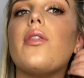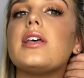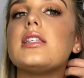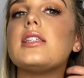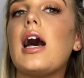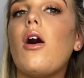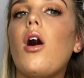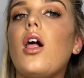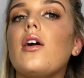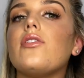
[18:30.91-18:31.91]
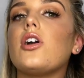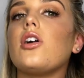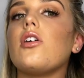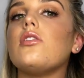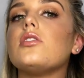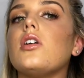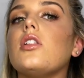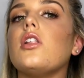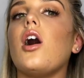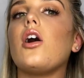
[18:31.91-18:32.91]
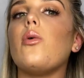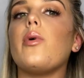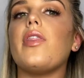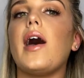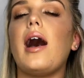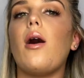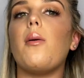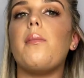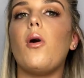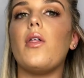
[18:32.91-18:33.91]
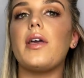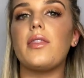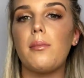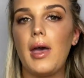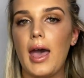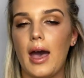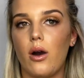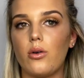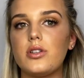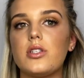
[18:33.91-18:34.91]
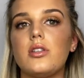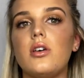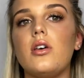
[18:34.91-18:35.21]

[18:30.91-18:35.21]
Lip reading: this is how all of the curls look without pulling them out.